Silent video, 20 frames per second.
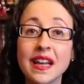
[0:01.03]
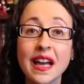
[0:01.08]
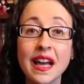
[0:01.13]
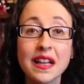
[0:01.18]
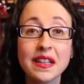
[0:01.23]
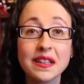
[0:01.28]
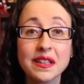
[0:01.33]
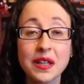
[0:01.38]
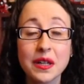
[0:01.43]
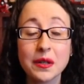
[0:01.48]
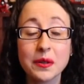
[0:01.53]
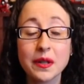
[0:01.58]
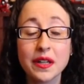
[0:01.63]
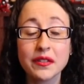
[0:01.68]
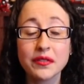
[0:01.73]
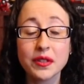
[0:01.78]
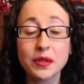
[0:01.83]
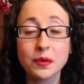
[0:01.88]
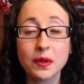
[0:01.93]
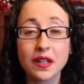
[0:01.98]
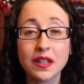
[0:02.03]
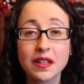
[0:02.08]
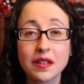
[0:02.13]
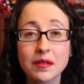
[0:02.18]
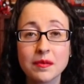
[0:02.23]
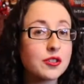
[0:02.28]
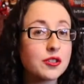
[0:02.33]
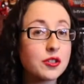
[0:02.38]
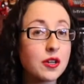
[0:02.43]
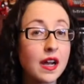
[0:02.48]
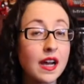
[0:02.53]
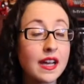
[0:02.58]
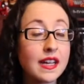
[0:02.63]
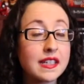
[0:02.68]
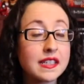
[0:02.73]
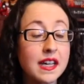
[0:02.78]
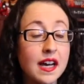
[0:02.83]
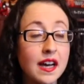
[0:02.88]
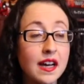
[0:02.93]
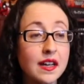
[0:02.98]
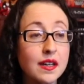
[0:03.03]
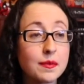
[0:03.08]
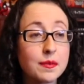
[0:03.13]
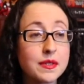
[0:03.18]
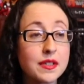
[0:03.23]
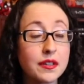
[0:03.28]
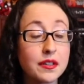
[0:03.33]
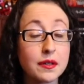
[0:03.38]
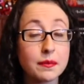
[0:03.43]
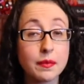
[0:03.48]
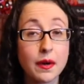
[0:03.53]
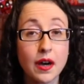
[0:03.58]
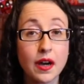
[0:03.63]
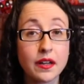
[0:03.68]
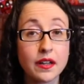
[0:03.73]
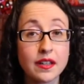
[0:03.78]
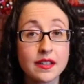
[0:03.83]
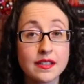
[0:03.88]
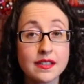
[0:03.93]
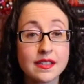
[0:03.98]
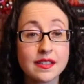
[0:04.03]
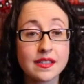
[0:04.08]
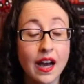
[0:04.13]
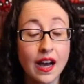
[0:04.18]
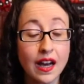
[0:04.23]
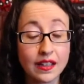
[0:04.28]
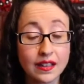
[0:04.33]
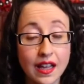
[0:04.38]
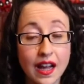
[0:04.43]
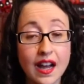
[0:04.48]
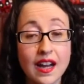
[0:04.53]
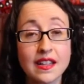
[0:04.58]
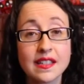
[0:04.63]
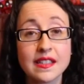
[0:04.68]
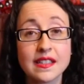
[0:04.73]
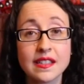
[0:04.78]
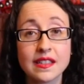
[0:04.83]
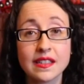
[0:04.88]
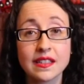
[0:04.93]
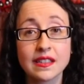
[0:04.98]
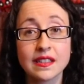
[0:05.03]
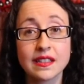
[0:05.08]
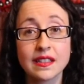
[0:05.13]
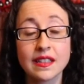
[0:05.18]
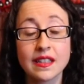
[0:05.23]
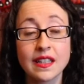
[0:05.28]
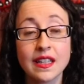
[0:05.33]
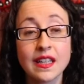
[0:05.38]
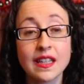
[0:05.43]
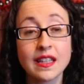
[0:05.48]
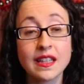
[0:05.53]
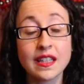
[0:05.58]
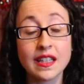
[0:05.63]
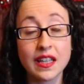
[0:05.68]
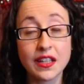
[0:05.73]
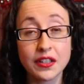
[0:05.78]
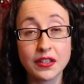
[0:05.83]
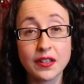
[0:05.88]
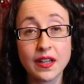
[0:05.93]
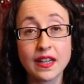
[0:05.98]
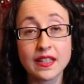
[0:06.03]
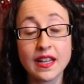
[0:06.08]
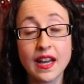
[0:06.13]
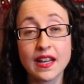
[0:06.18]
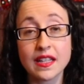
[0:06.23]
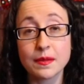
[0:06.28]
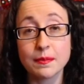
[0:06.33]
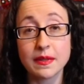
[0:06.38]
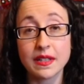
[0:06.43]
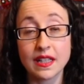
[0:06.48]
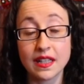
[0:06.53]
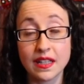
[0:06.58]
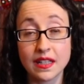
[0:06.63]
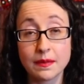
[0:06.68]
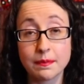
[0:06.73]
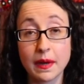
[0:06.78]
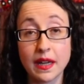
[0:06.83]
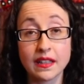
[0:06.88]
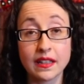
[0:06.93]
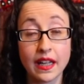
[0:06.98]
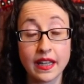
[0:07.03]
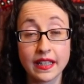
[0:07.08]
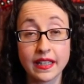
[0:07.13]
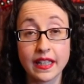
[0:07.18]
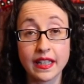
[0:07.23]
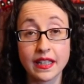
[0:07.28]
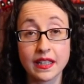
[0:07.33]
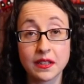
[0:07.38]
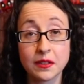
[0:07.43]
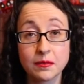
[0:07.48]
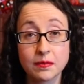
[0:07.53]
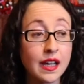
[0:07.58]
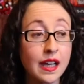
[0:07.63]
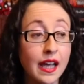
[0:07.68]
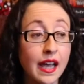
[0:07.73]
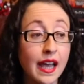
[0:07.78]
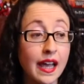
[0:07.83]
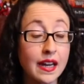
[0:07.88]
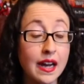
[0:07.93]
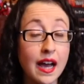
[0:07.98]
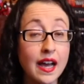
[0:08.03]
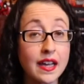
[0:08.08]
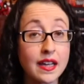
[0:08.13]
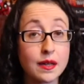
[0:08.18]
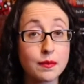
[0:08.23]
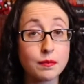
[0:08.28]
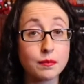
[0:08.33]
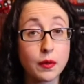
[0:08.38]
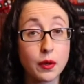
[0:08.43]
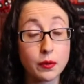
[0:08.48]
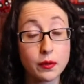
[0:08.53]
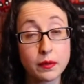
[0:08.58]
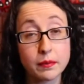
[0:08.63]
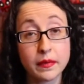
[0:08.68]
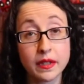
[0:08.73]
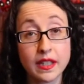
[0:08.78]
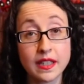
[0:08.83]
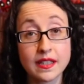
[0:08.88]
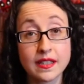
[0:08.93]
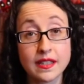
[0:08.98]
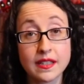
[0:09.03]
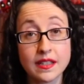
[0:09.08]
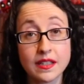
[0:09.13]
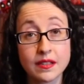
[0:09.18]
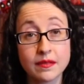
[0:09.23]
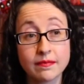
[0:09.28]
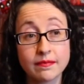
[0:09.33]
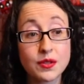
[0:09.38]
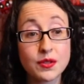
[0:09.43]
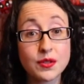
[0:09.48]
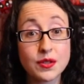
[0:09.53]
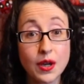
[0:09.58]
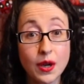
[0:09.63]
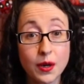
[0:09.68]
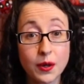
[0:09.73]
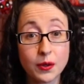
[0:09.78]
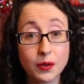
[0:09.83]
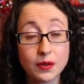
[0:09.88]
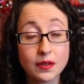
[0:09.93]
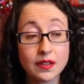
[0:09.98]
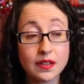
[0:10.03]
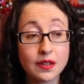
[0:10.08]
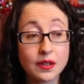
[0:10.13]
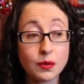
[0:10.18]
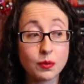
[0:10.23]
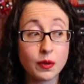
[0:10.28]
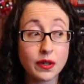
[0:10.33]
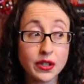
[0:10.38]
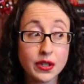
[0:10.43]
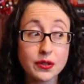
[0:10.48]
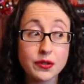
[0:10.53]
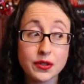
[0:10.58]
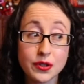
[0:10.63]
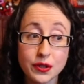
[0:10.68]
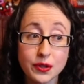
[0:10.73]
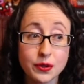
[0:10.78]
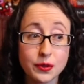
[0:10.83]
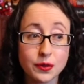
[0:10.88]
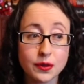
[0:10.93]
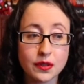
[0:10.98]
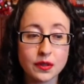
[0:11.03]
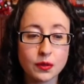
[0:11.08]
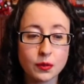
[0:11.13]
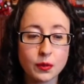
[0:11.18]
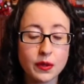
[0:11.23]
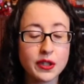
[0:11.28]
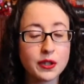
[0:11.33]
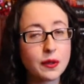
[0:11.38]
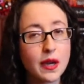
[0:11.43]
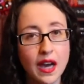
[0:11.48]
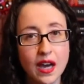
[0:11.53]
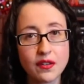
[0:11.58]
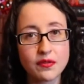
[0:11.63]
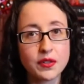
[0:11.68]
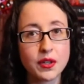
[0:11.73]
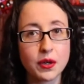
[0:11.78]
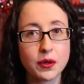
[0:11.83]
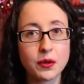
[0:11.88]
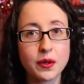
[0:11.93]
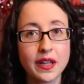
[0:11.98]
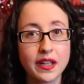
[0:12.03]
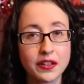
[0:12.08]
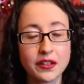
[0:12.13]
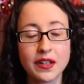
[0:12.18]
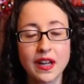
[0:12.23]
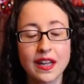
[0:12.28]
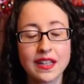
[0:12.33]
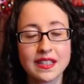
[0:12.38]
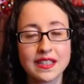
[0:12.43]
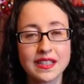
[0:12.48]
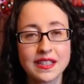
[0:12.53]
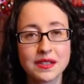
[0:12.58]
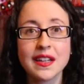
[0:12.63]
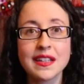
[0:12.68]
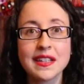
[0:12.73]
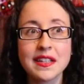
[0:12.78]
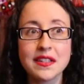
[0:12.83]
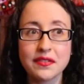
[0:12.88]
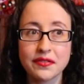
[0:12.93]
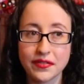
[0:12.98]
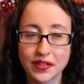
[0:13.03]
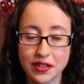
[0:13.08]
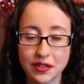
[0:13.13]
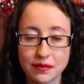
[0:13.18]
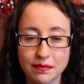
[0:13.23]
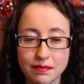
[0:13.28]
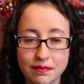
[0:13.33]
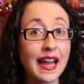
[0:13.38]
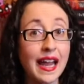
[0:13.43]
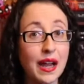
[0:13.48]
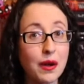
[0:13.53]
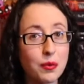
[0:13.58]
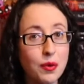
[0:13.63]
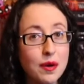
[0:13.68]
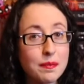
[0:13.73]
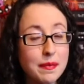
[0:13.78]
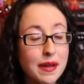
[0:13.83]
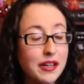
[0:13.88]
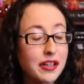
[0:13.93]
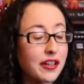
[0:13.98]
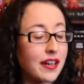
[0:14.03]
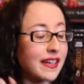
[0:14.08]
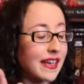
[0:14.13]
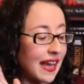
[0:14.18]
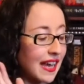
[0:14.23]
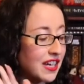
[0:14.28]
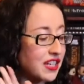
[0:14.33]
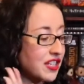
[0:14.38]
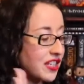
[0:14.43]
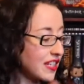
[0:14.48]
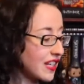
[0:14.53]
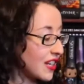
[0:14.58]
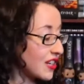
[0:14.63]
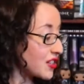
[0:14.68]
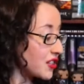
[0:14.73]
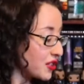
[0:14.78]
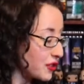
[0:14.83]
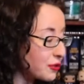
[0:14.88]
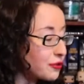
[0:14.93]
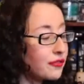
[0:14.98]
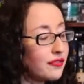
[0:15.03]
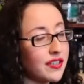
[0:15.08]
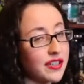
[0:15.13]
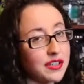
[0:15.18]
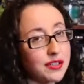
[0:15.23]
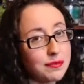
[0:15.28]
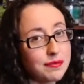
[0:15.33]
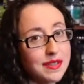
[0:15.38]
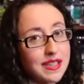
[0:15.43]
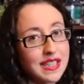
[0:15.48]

Hello, everyone. Trying times are upon us. Alas, the internet has been hit by lightning, and I am modemless. So, what do you do when you have no internet? You film. And what better occasion to film